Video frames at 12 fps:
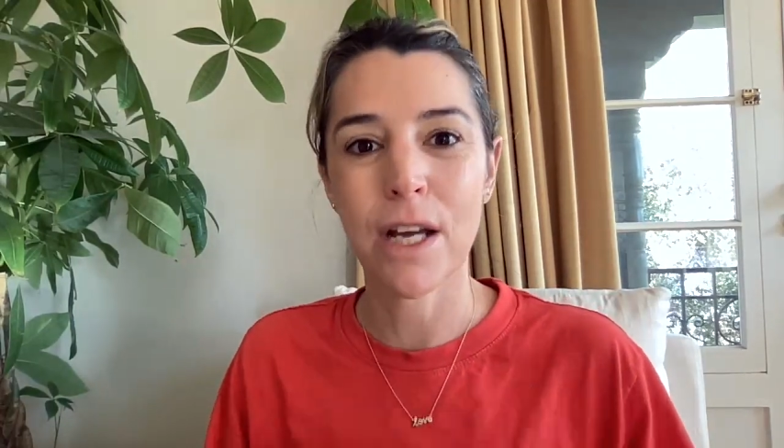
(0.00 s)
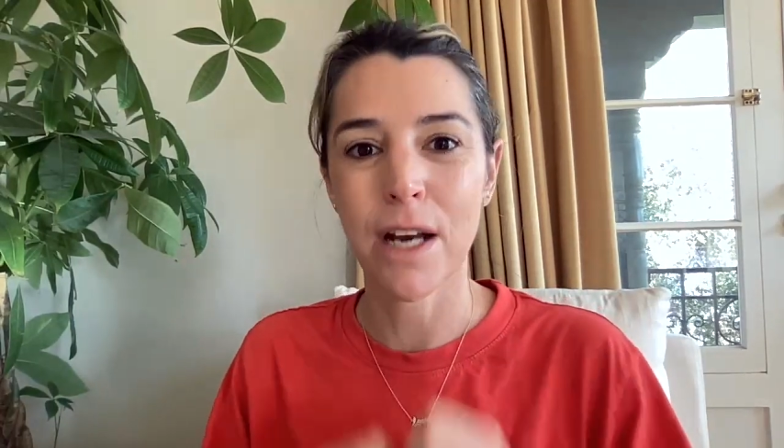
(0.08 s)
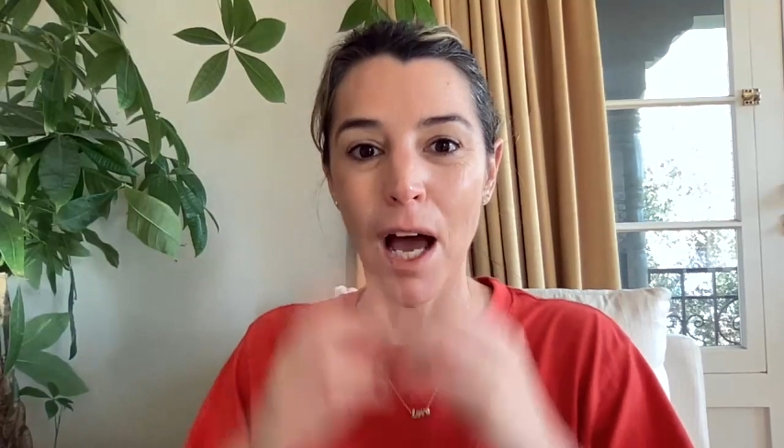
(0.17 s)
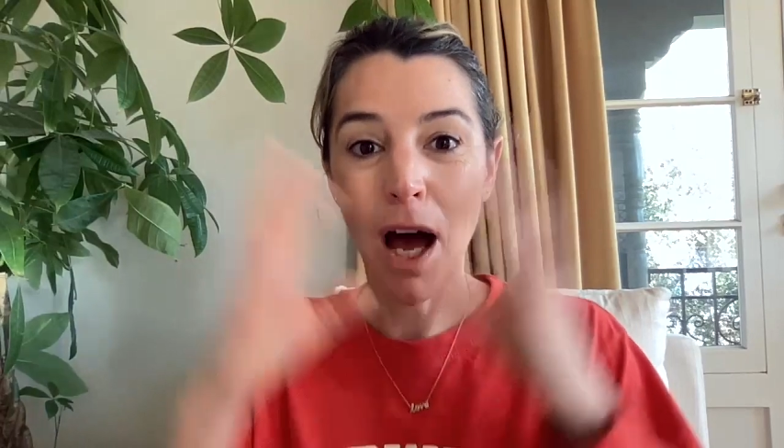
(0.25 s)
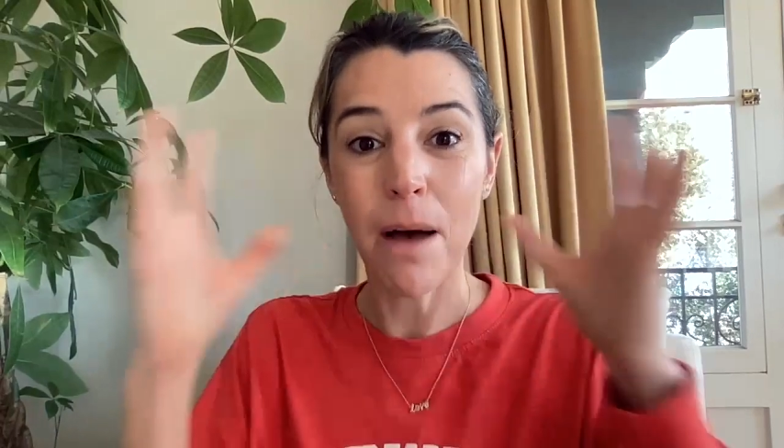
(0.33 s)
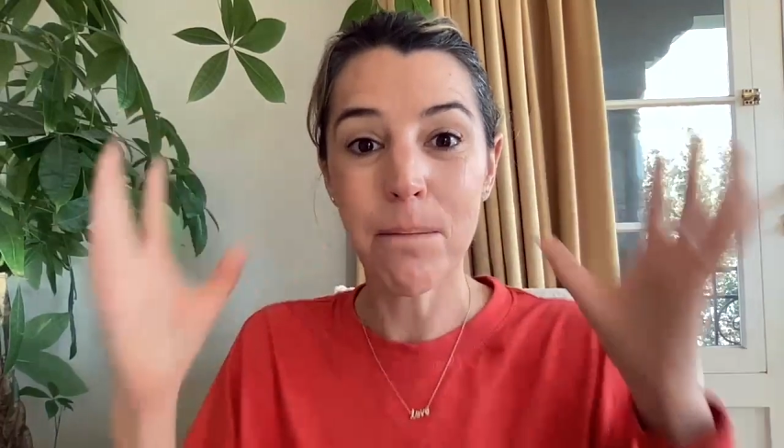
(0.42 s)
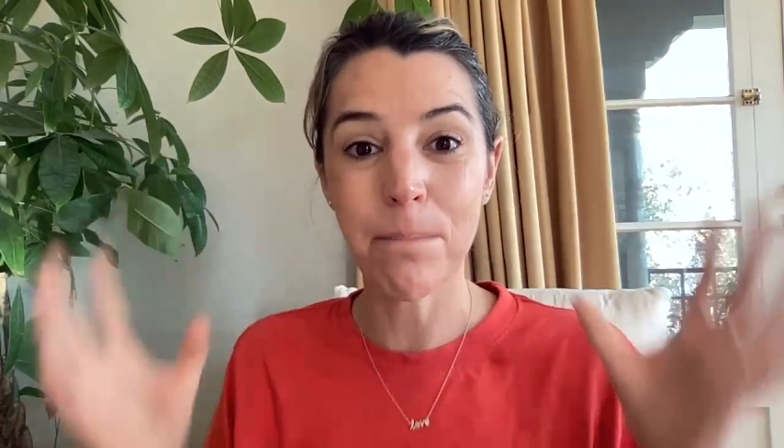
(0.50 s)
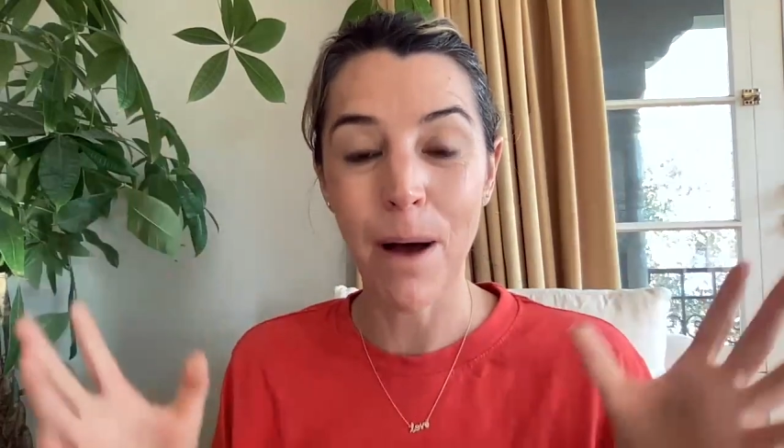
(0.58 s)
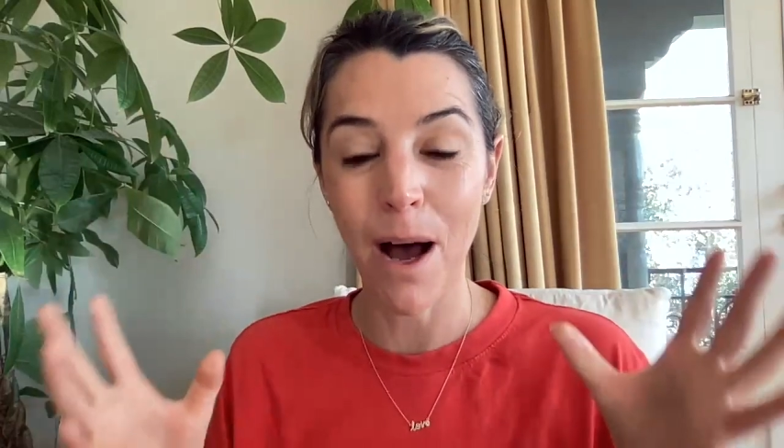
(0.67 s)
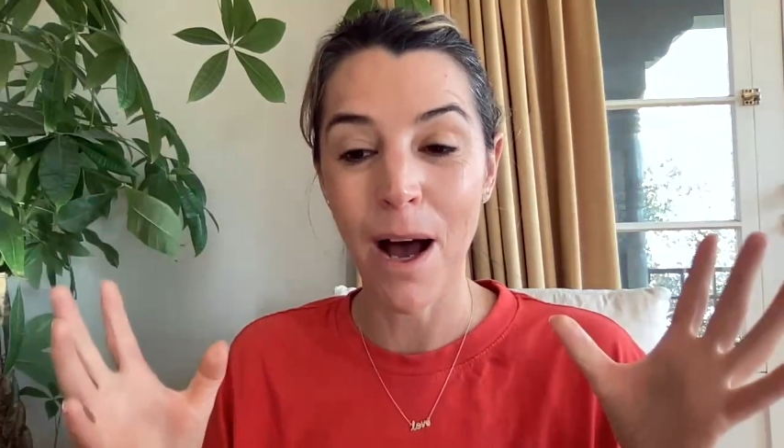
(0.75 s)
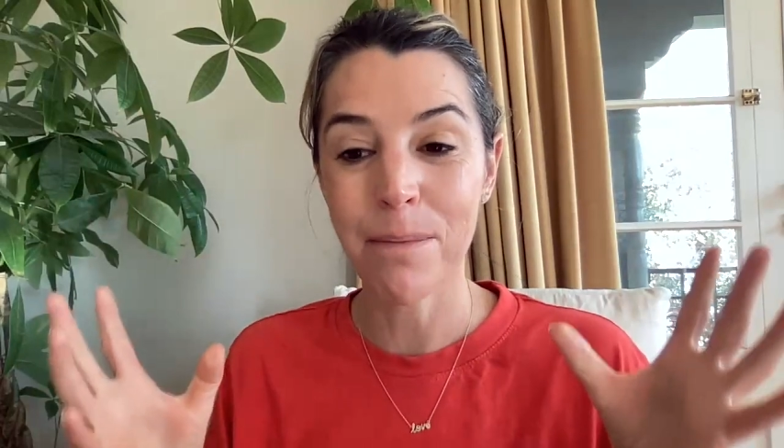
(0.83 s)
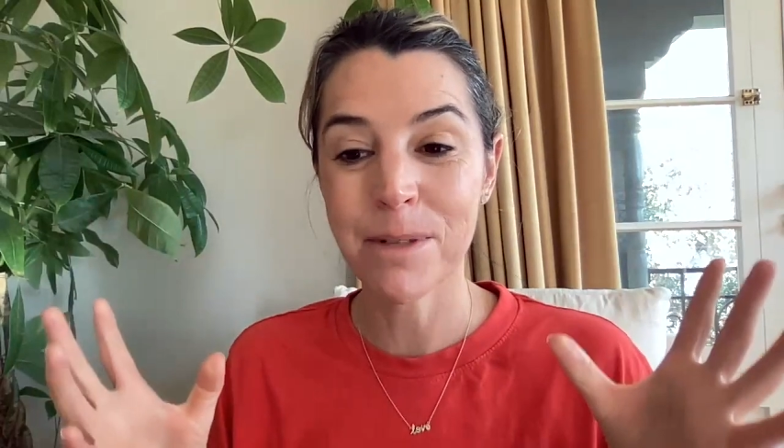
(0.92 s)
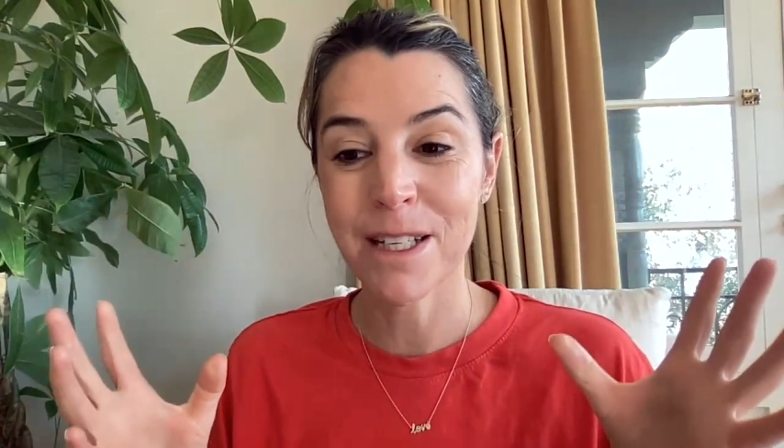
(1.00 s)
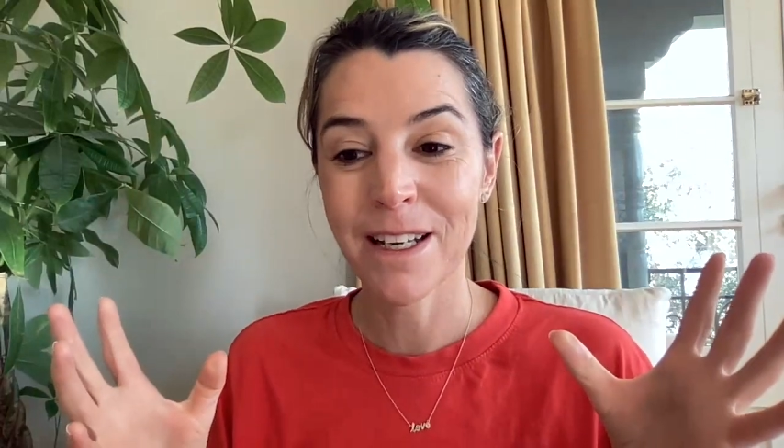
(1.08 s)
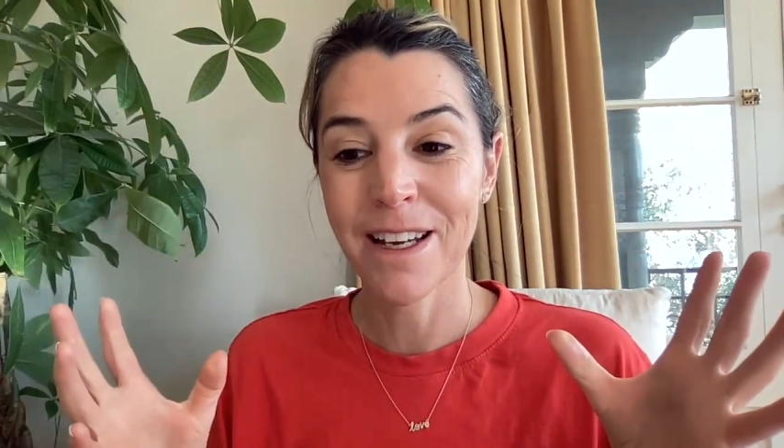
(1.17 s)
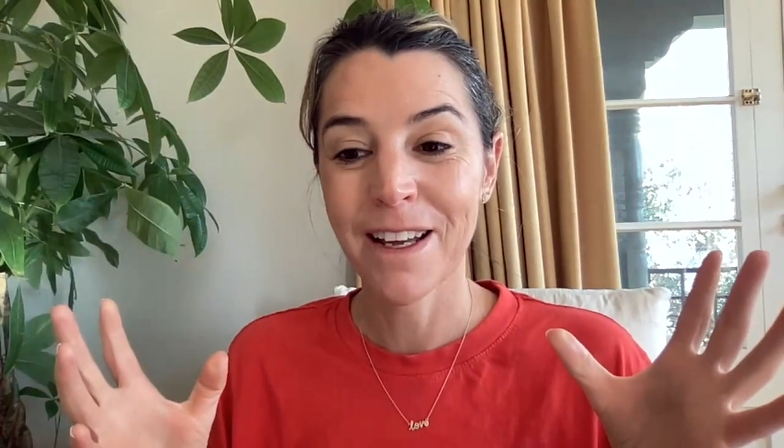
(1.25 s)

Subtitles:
and up popped